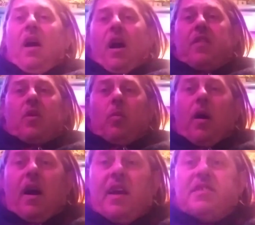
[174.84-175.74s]

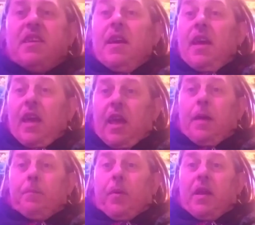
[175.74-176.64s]
otherwise
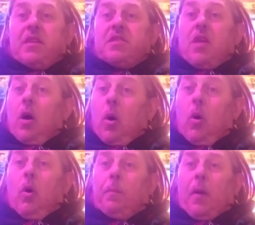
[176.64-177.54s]
it brings the
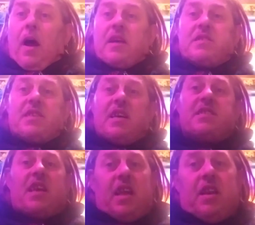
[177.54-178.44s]
whole
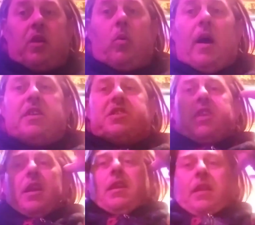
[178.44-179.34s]
process into
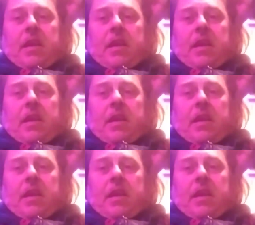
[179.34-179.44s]
question